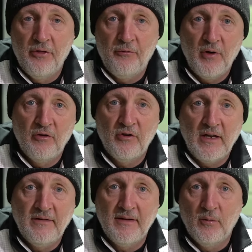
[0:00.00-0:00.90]

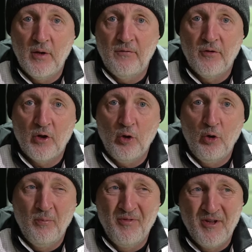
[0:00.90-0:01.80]
380 quid for a
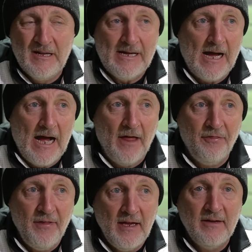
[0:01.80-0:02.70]
club that I
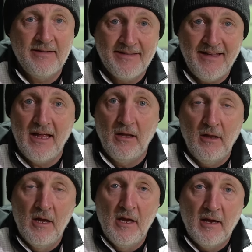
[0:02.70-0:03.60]
think still
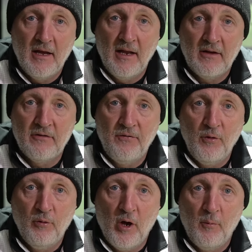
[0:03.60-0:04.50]
collects a
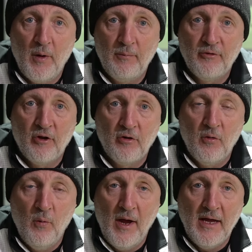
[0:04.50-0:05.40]
few cobwebs along
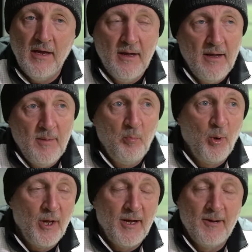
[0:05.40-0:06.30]
the way?
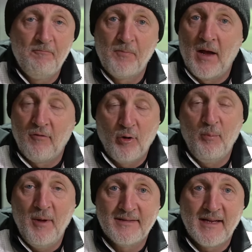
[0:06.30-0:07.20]
But um, I've got to
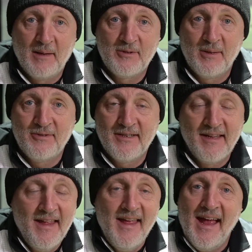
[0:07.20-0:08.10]
admit, I'm tempted.
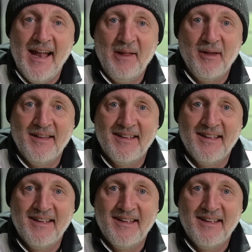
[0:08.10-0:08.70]
Anyway,